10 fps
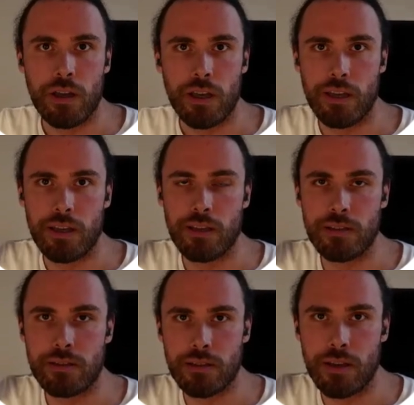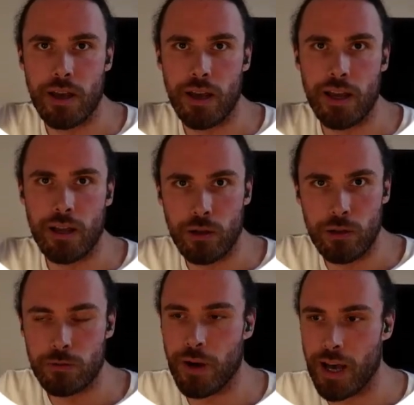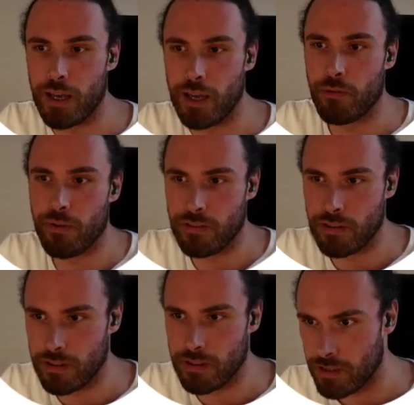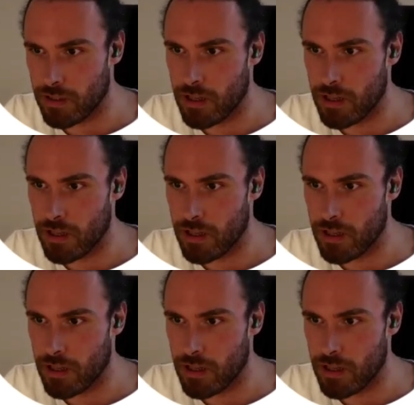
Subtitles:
is enclosed by parentheses.